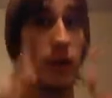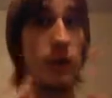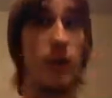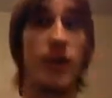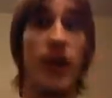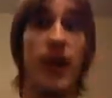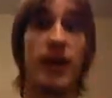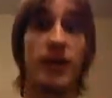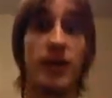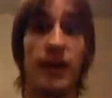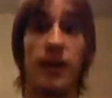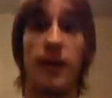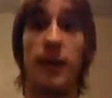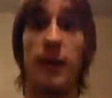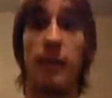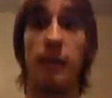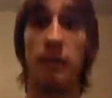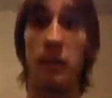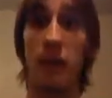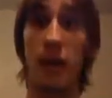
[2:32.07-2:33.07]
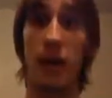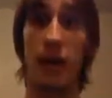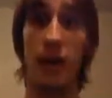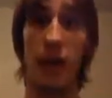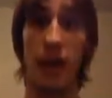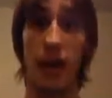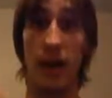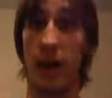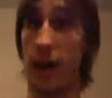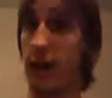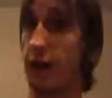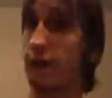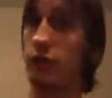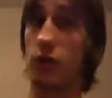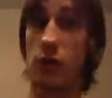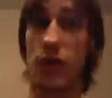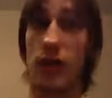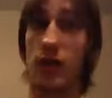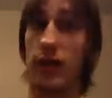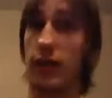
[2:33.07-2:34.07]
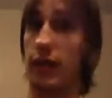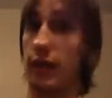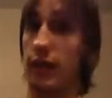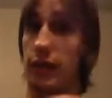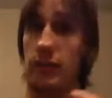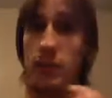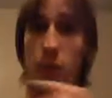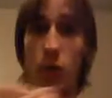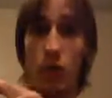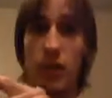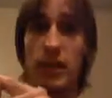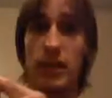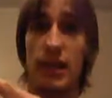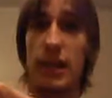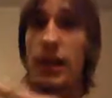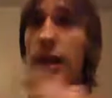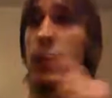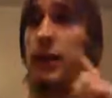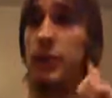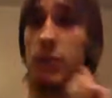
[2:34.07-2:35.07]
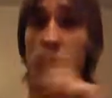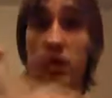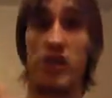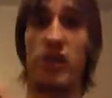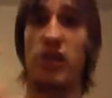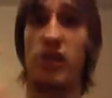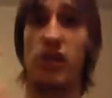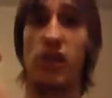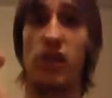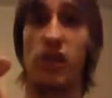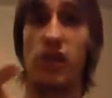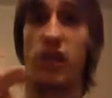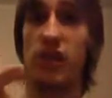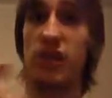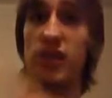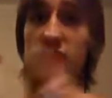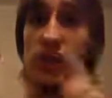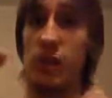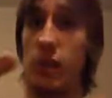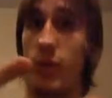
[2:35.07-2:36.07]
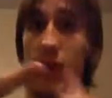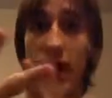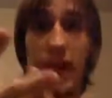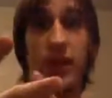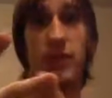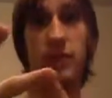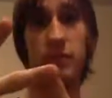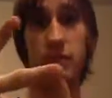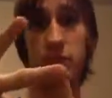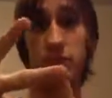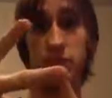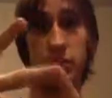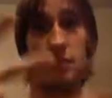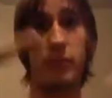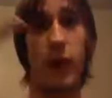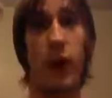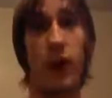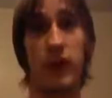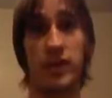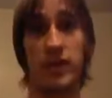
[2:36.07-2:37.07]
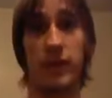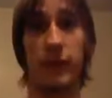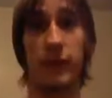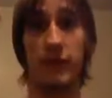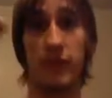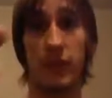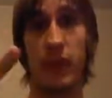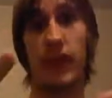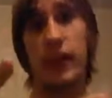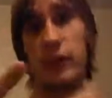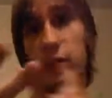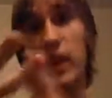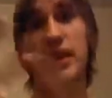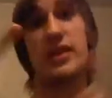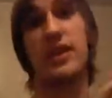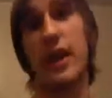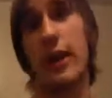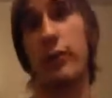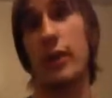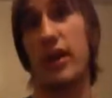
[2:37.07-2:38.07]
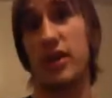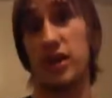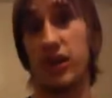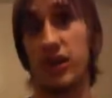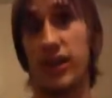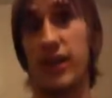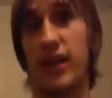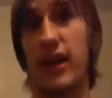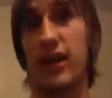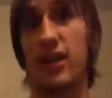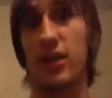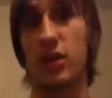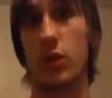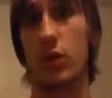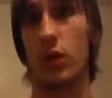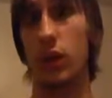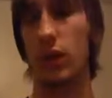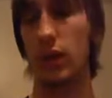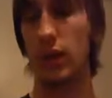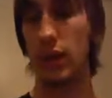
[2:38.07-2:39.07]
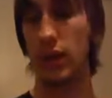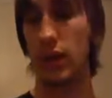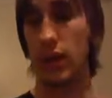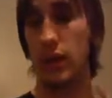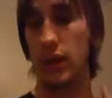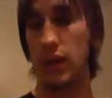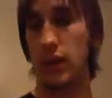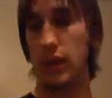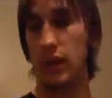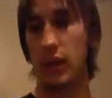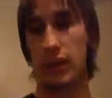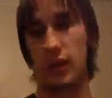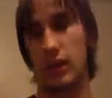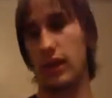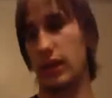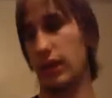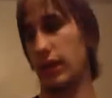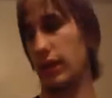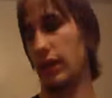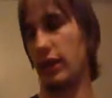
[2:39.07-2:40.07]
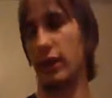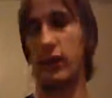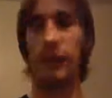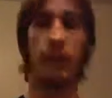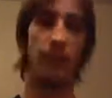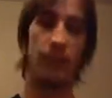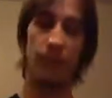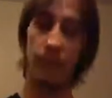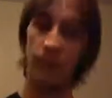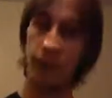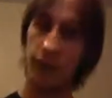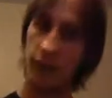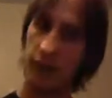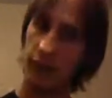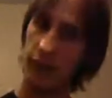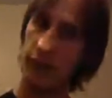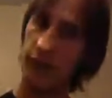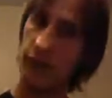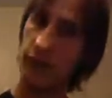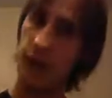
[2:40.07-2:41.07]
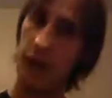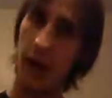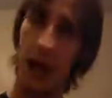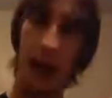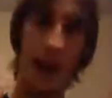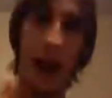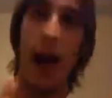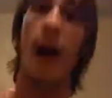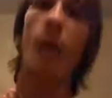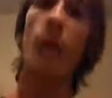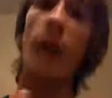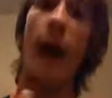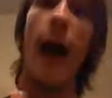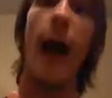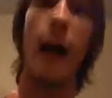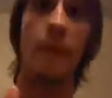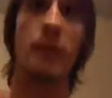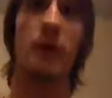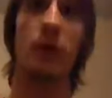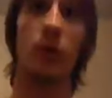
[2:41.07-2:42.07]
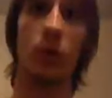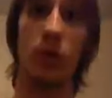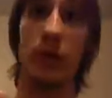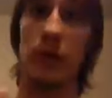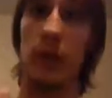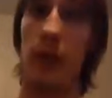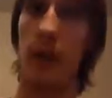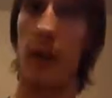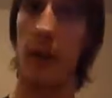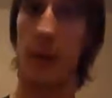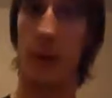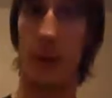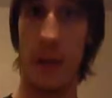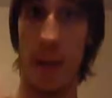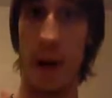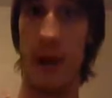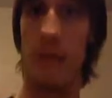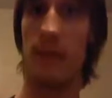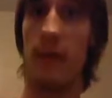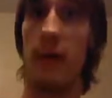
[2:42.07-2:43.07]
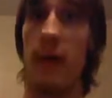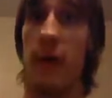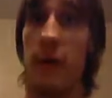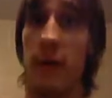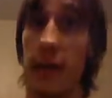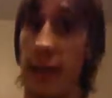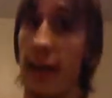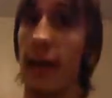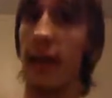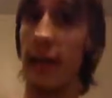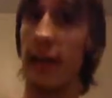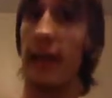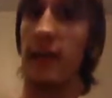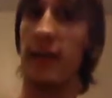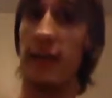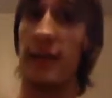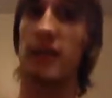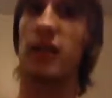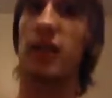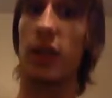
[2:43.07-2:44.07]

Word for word: do that to him. I have training in Muay Thai, Brazilian Jiu-Jitsu, and boxing, and res- I wrestled in high school. Uh, and I would absolutely love to kick in this